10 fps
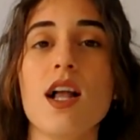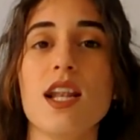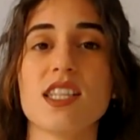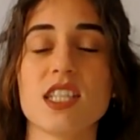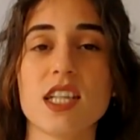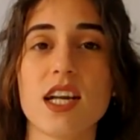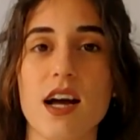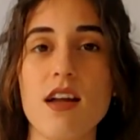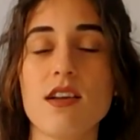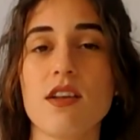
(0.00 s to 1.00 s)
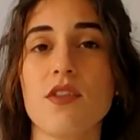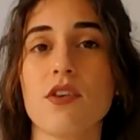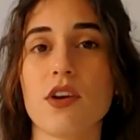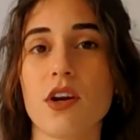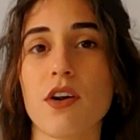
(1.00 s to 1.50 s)
La chica, the
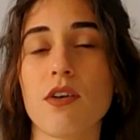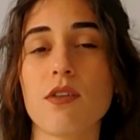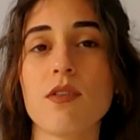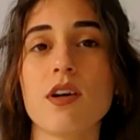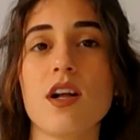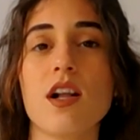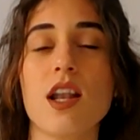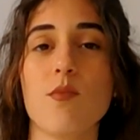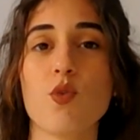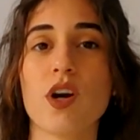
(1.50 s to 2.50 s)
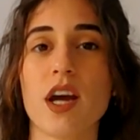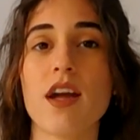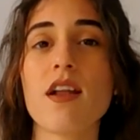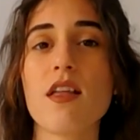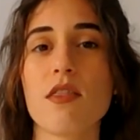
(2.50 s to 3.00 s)
girl, la
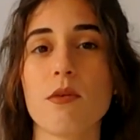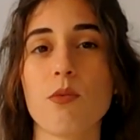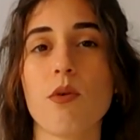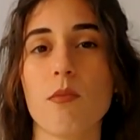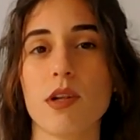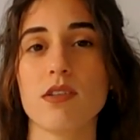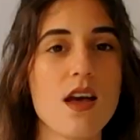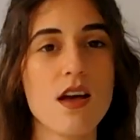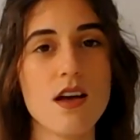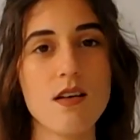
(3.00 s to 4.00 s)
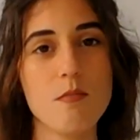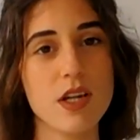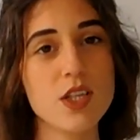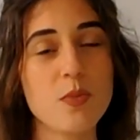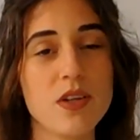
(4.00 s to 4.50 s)
mujer, the woman.
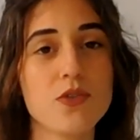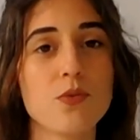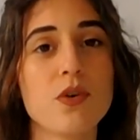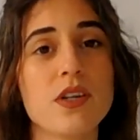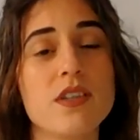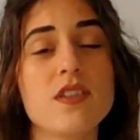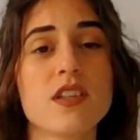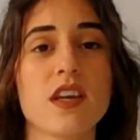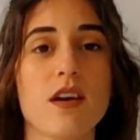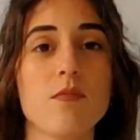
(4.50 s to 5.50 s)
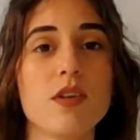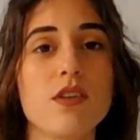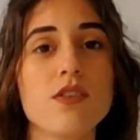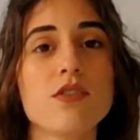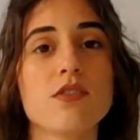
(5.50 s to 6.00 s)
Many Spanish words can be
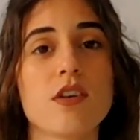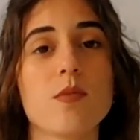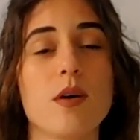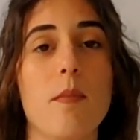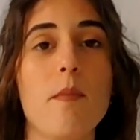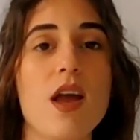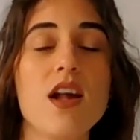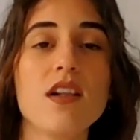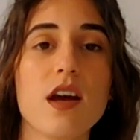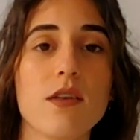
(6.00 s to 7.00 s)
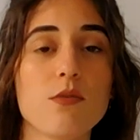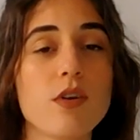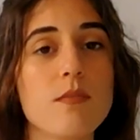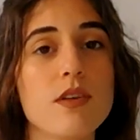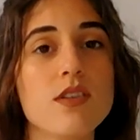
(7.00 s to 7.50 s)
used to talk about men
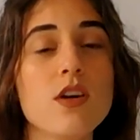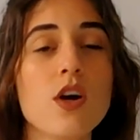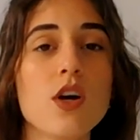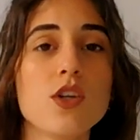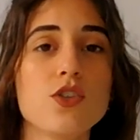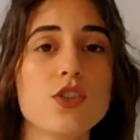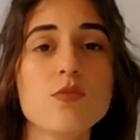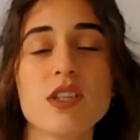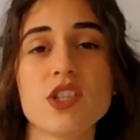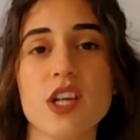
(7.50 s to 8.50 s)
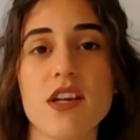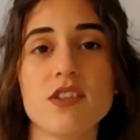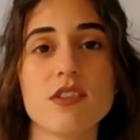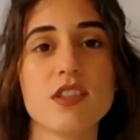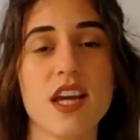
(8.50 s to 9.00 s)
and women just by
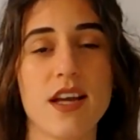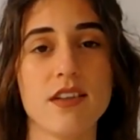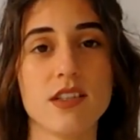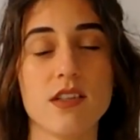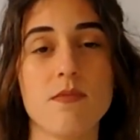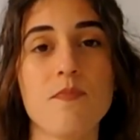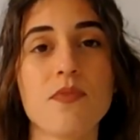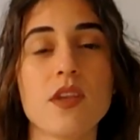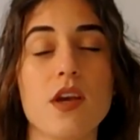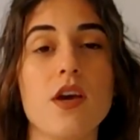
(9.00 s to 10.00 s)
changing the ending.